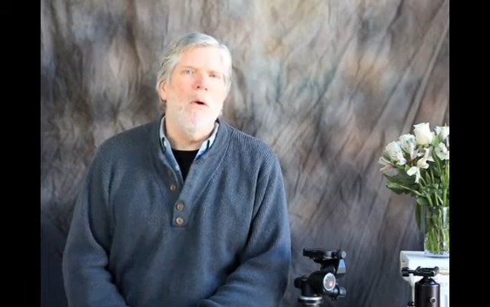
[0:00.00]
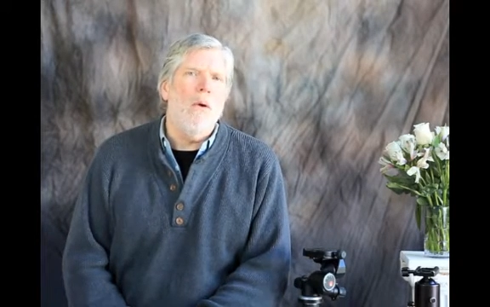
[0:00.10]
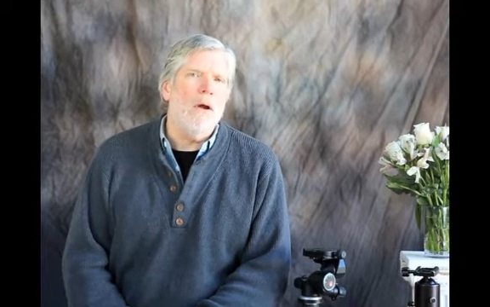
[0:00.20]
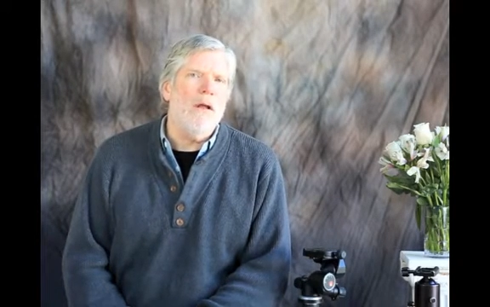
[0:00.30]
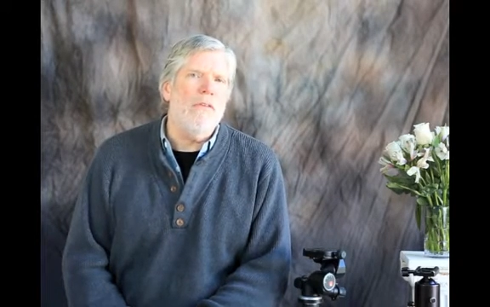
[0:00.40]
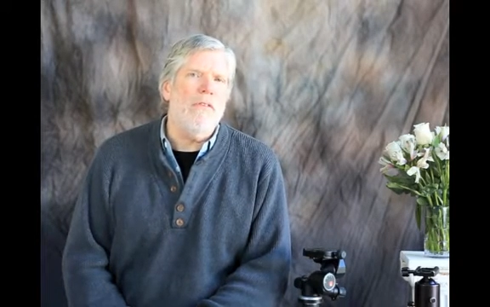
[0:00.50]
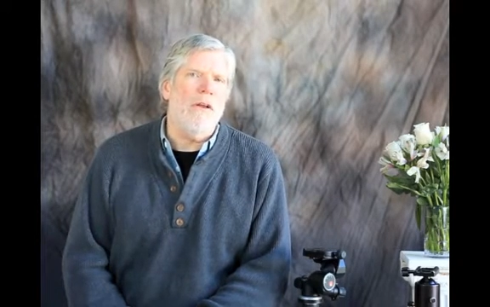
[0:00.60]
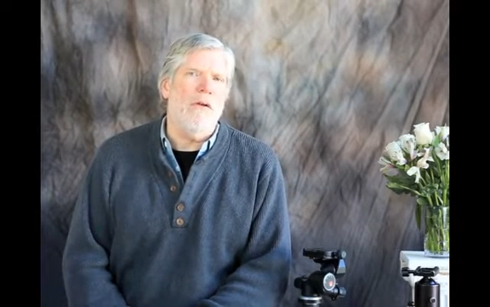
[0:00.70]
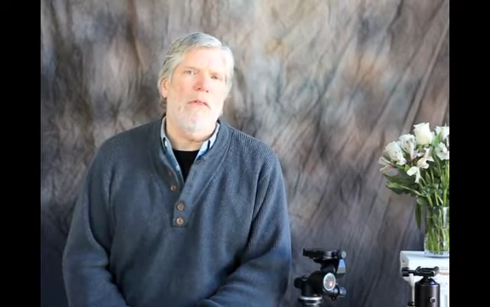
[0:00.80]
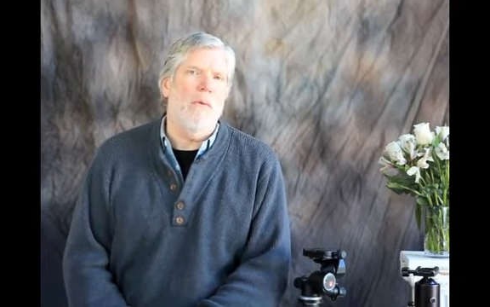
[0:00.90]
Or
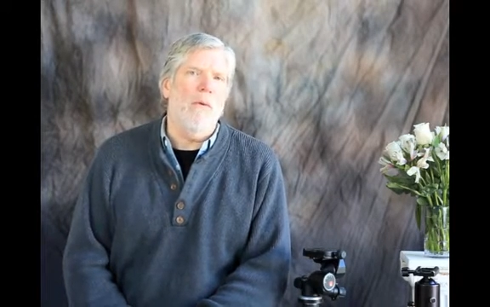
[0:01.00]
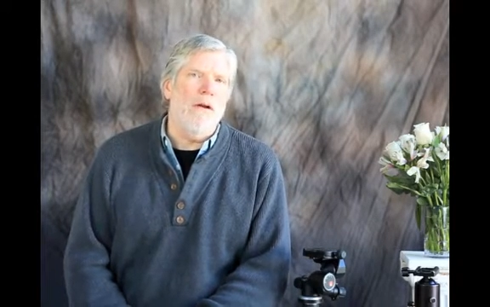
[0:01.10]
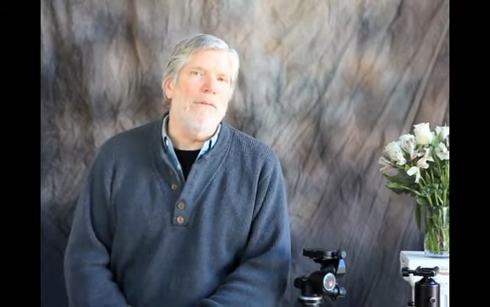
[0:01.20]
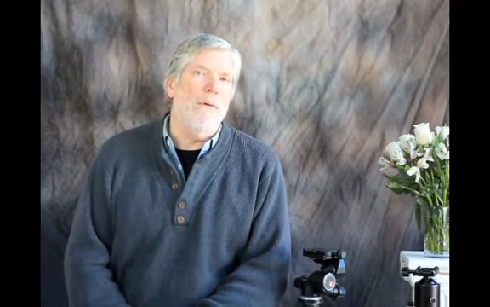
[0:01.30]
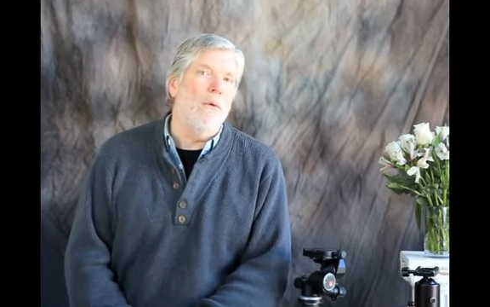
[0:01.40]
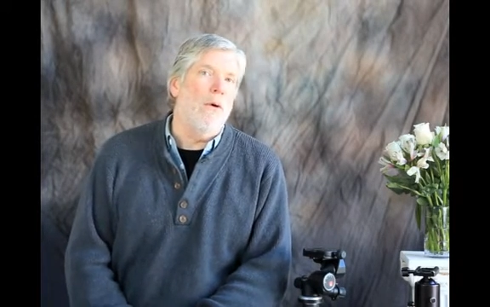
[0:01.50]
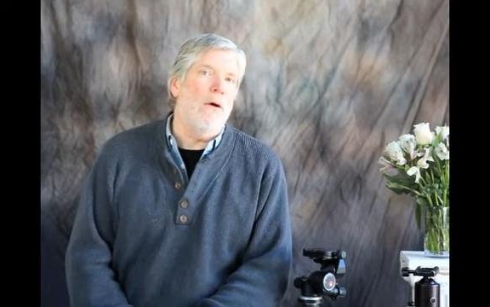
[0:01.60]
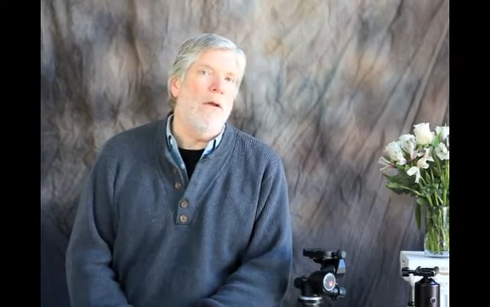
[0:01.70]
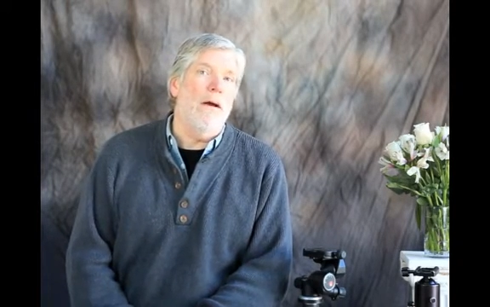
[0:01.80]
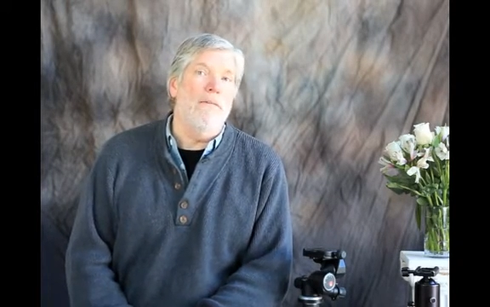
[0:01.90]
consider the wonderful
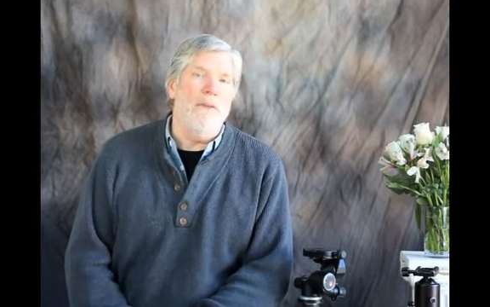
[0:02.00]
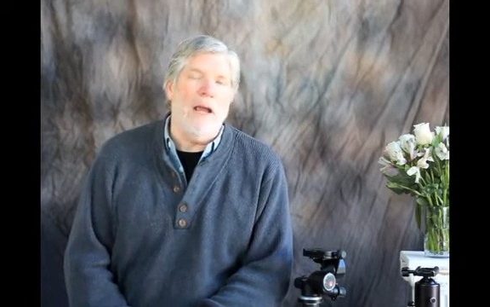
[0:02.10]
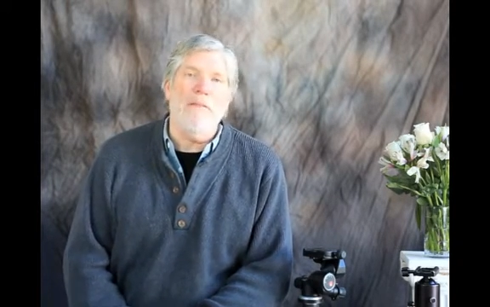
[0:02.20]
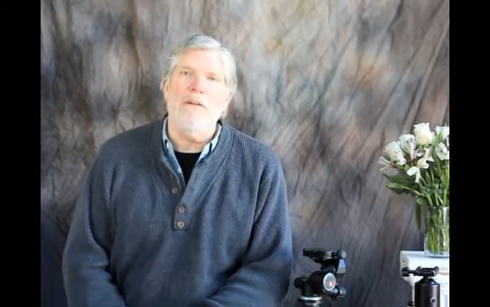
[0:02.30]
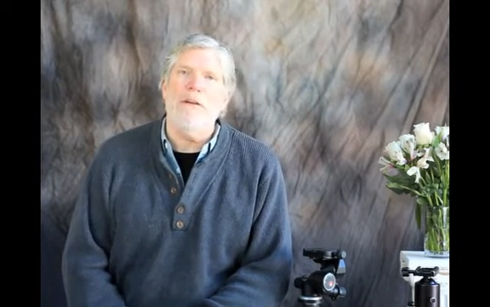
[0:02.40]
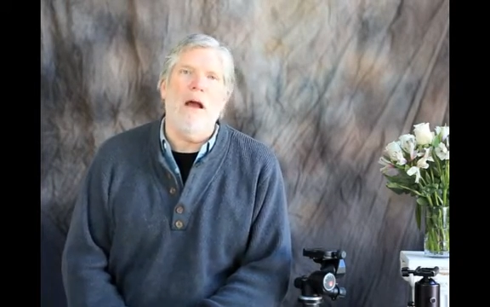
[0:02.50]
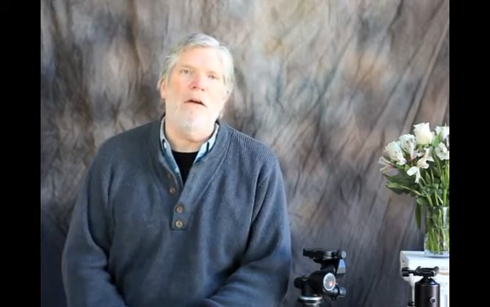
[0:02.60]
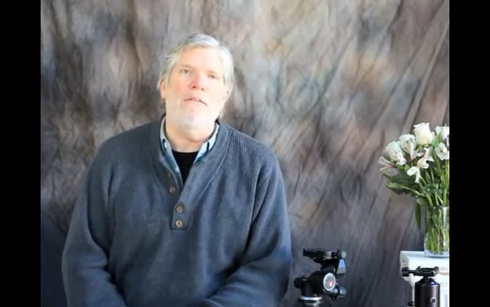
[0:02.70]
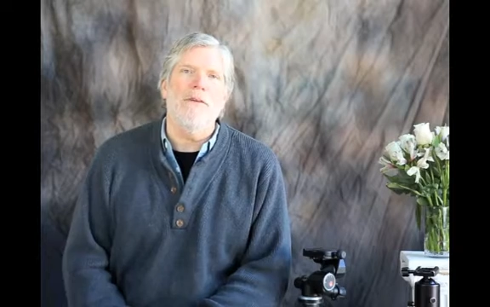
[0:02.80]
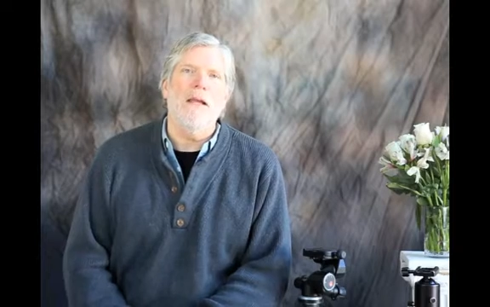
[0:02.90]
world of night
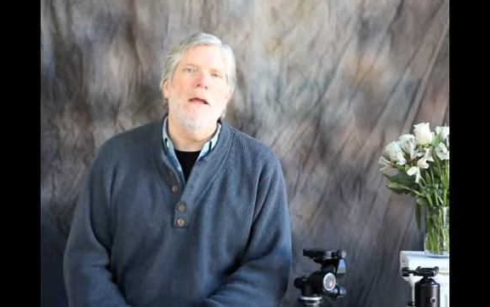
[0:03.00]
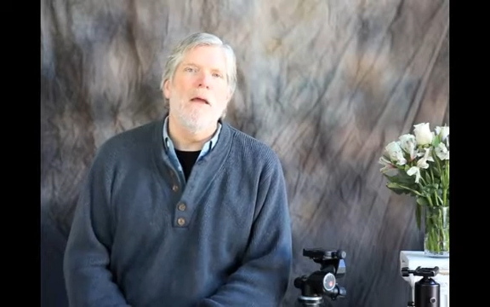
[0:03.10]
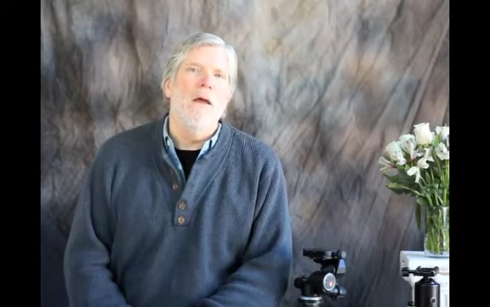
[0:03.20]
photography